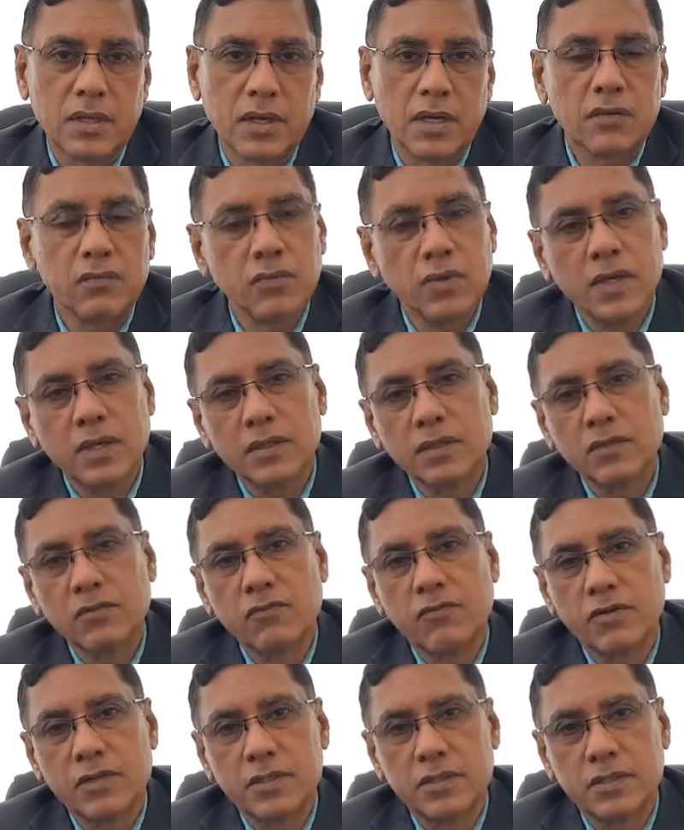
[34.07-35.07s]
and we can
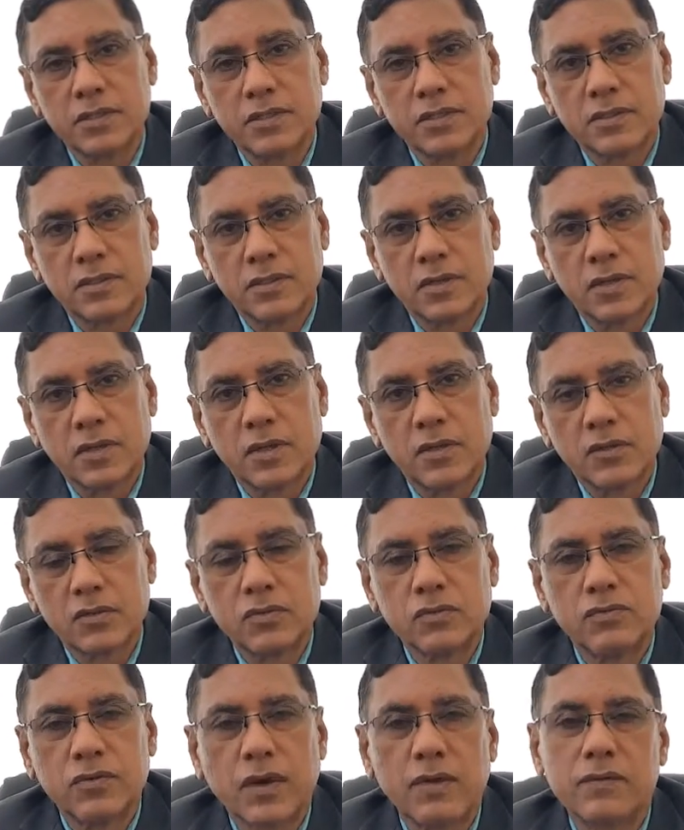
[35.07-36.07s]
inflate it
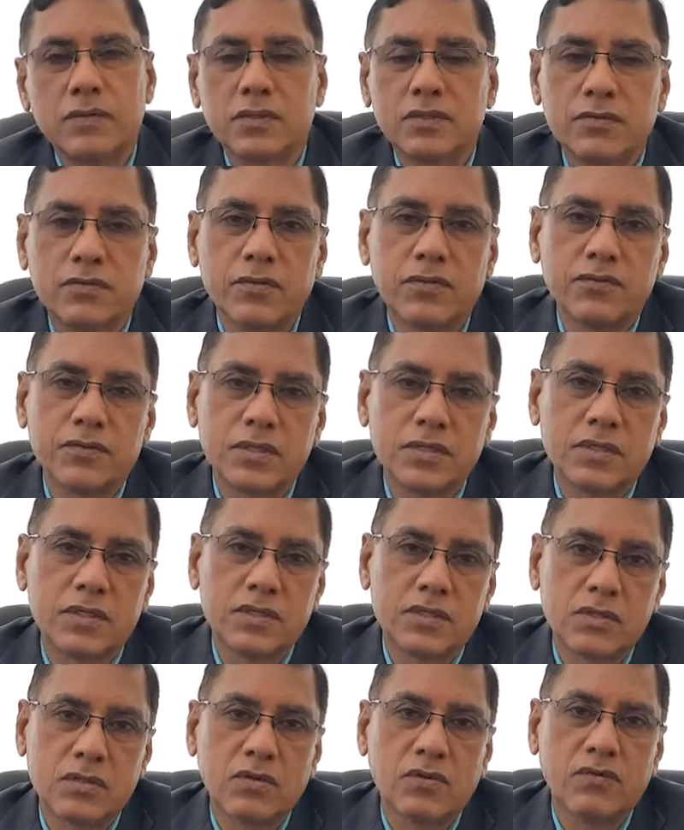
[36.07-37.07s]
to 550 cc